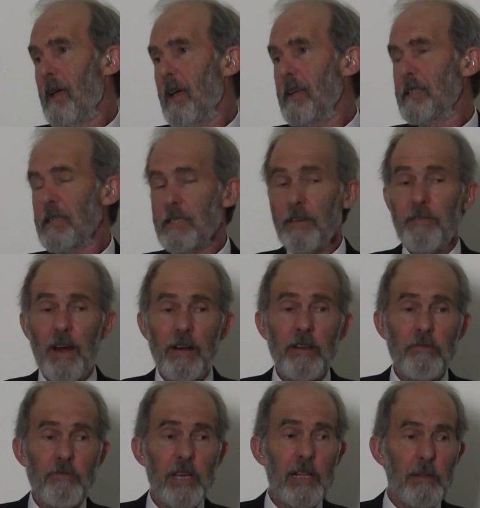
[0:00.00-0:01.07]
is it's a
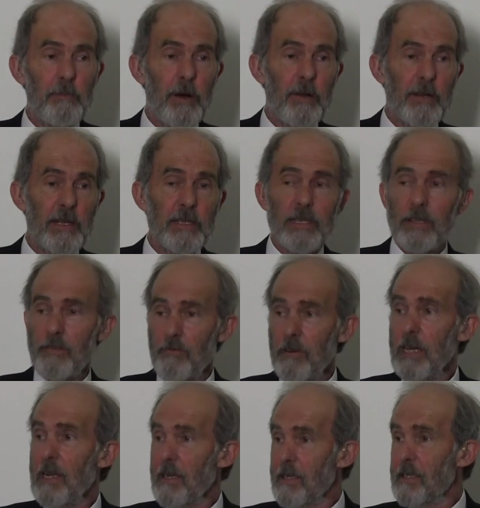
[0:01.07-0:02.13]
very real body. It's as
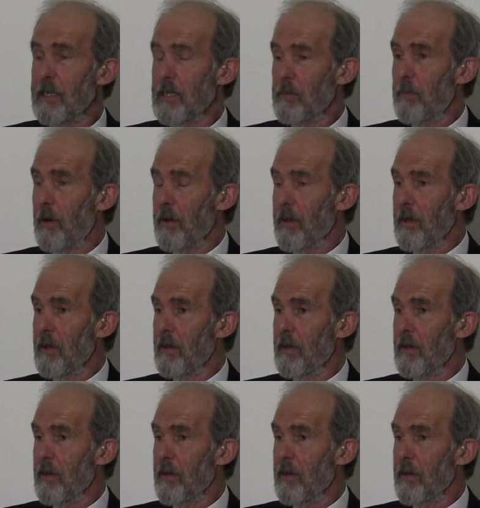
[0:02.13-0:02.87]
real as this body.